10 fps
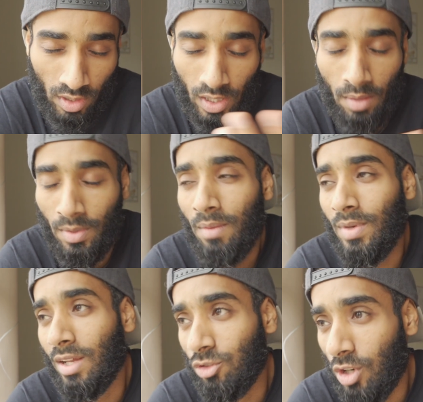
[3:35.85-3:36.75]
Like I'm not, I'm
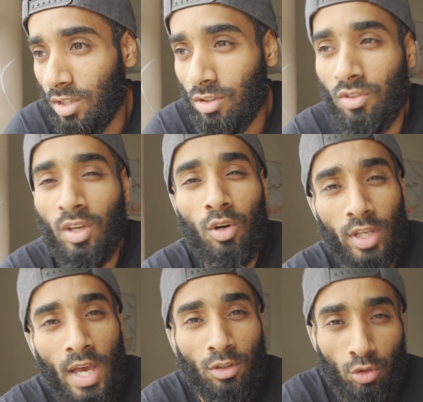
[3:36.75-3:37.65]
not trying to say, oh
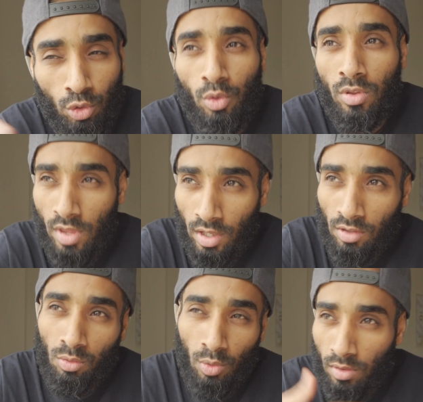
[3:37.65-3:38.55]
yeah, do
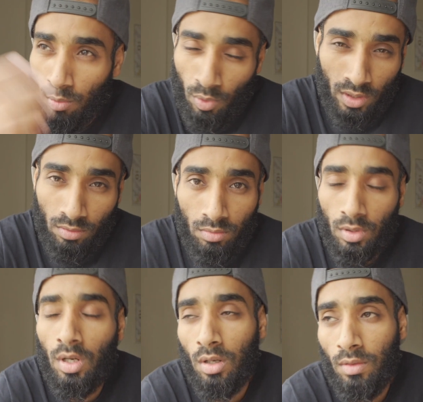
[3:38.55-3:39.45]
things with what.
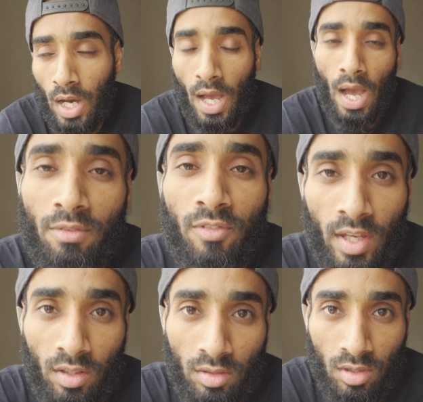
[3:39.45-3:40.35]
No, I, I failed.